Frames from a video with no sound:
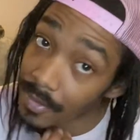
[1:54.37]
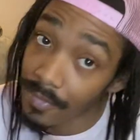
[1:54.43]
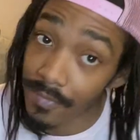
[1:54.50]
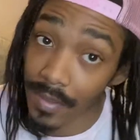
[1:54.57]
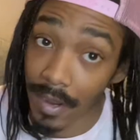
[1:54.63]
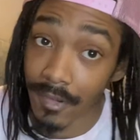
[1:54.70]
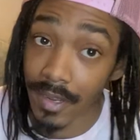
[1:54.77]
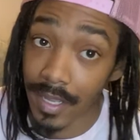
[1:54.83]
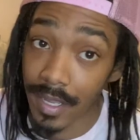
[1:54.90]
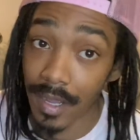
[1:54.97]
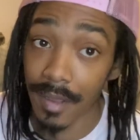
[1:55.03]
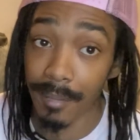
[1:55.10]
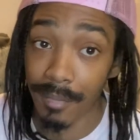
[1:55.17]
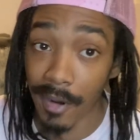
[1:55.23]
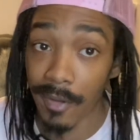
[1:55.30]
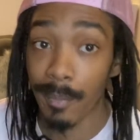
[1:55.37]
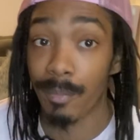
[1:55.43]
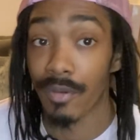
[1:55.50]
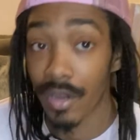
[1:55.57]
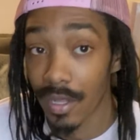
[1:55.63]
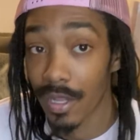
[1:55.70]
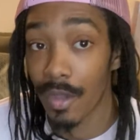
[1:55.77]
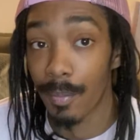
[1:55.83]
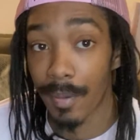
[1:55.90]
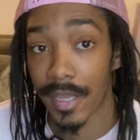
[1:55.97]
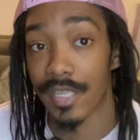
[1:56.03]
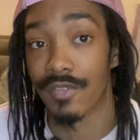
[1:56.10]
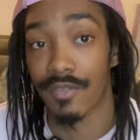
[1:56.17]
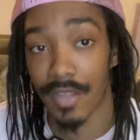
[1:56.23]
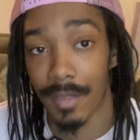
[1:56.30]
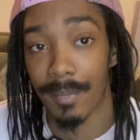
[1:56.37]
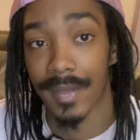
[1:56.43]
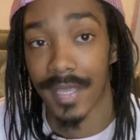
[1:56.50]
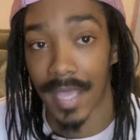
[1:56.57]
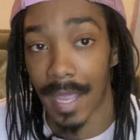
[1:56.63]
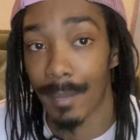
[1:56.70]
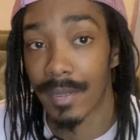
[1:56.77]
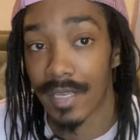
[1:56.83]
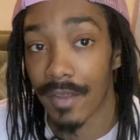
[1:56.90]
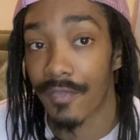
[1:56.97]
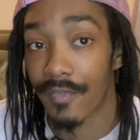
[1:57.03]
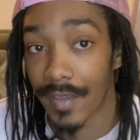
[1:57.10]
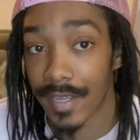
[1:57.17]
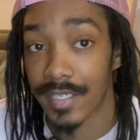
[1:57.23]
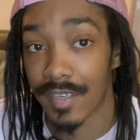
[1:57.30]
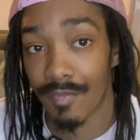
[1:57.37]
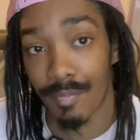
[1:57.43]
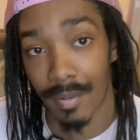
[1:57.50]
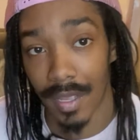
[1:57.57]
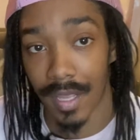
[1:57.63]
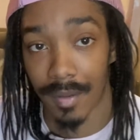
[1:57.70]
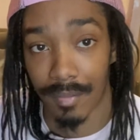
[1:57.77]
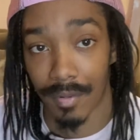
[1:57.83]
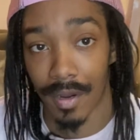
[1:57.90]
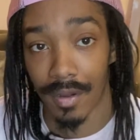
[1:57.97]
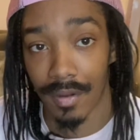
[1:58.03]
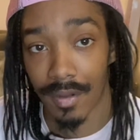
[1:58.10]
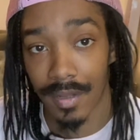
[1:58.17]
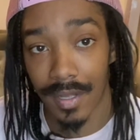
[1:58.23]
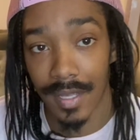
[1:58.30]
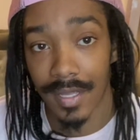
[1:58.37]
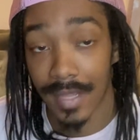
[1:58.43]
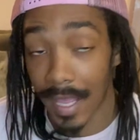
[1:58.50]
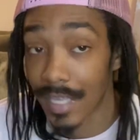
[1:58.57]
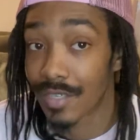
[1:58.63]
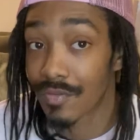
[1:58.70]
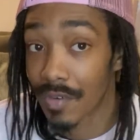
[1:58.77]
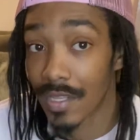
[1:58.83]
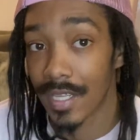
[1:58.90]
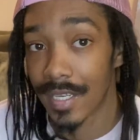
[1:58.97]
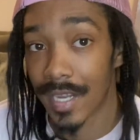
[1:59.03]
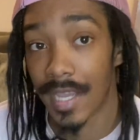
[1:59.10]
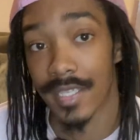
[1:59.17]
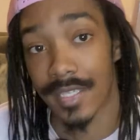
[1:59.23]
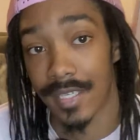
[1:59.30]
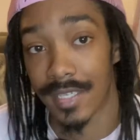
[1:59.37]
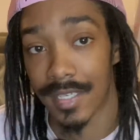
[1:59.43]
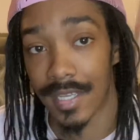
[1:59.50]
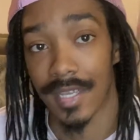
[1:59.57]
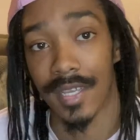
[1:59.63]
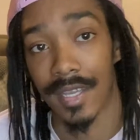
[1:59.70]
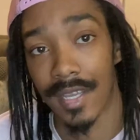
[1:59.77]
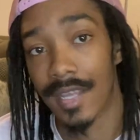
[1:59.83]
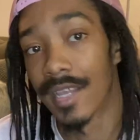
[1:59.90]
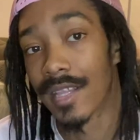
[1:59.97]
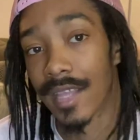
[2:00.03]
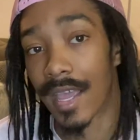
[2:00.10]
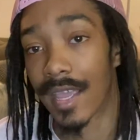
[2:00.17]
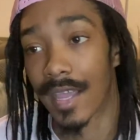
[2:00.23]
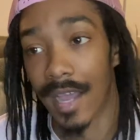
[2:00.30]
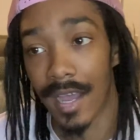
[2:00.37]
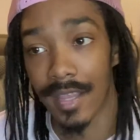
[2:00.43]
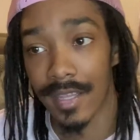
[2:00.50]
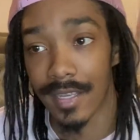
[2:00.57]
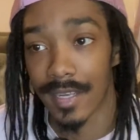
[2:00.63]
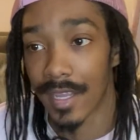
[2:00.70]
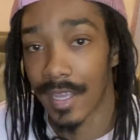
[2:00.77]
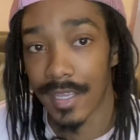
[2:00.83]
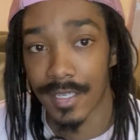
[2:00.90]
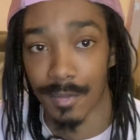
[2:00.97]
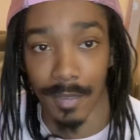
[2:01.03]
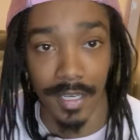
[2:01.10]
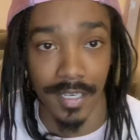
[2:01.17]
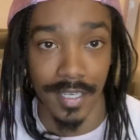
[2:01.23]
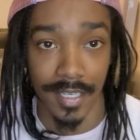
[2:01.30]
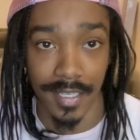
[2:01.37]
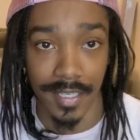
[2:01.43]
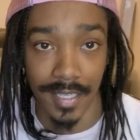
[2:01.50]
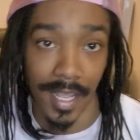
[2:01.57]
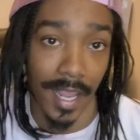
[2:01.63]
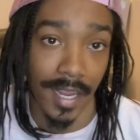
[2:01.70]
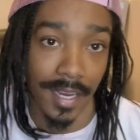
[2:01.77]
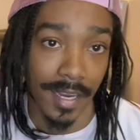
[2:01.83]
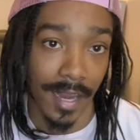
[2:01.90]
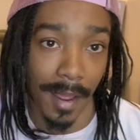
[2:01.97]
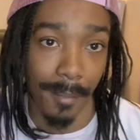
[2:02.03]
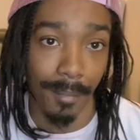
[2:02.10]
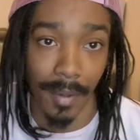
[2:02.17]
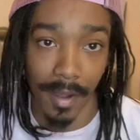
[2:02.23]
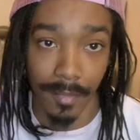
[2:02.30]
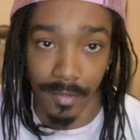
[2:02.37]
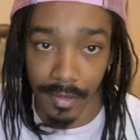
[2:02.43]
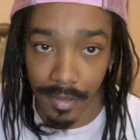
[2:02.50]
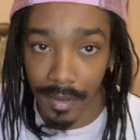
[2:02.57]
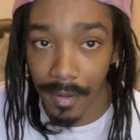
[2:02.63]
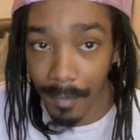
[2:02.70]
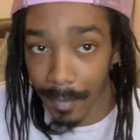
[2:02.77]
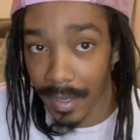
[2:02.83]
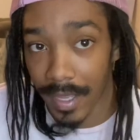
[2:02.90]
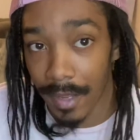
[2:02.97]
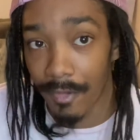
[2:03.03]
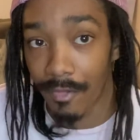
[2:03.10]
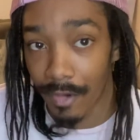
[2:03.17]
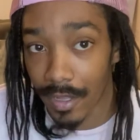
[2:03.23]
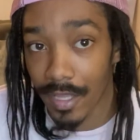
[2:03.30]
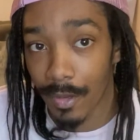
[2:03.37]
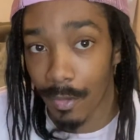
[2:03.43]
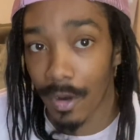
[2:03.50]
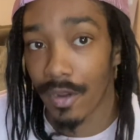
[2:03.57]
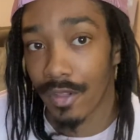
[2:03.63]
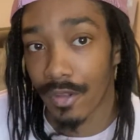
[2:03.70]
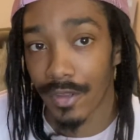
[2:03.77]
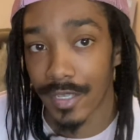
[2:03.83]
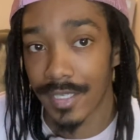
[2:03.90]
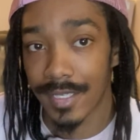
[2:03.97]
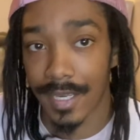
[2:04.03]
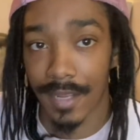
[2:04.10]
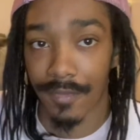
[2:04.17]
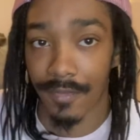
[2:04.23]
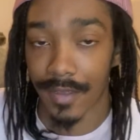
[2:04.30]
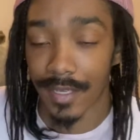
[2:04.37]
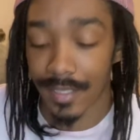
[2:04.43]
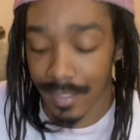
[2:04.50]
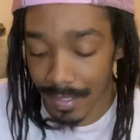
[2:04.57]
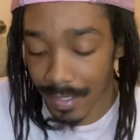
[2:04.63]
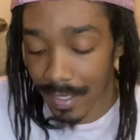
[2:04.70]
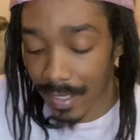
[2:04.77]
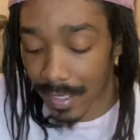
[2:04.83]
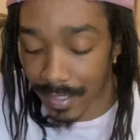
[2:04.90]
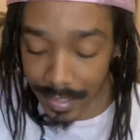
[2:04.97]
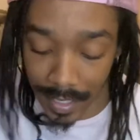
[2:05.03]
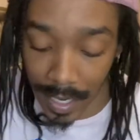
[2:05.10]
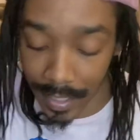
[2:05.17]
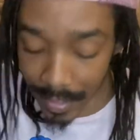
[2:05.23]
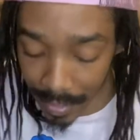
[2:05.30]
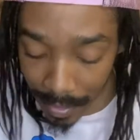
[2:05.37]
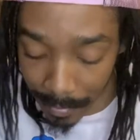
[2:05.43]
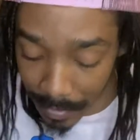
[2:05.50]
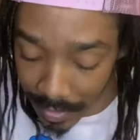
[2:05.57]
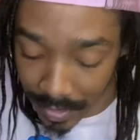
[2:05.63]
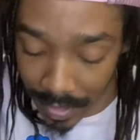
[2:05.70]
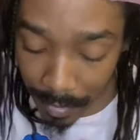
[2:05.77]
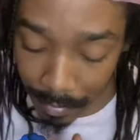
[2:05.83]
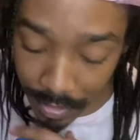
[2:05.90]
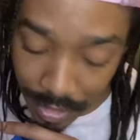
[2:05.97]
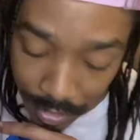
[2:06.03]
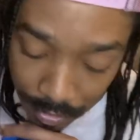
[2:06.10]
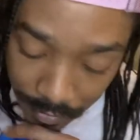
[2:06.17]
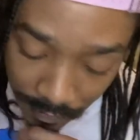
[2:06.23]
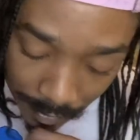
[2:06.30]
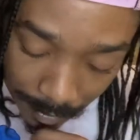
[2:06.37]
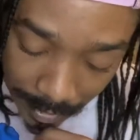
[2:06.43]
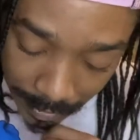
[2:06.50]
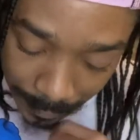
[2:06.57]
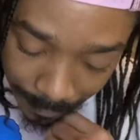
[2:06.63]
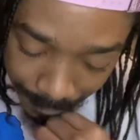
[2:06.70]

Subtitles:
Very good, bro. Brook Lopez really became a defensive player, bro. That's really nice to see. Like, other niggas would have just stayed in that bubble. But he really worked on his defense. Shout out to him. He's number two for me.